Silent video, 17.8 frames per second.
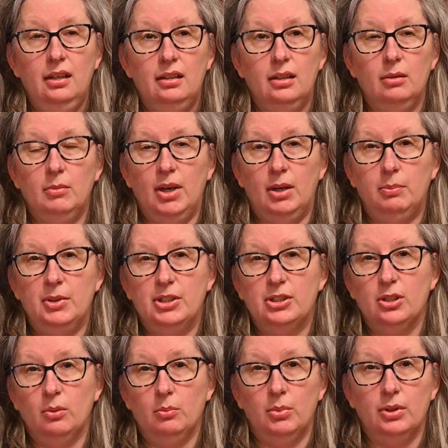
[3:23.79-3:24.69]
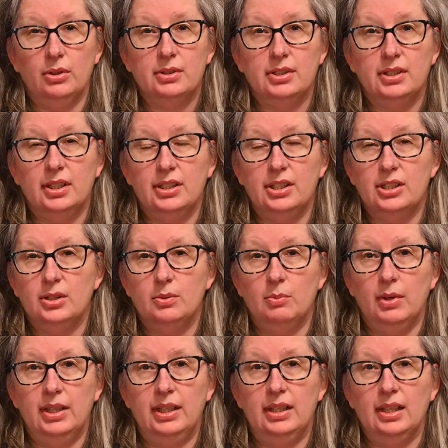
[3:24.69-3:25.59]
there might be some books I just
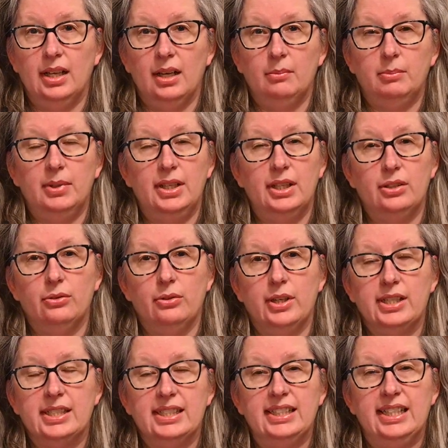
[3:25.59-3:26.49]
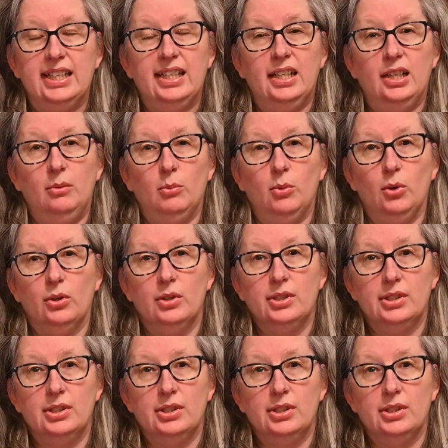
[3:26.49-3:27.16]
might not be interested in anymore.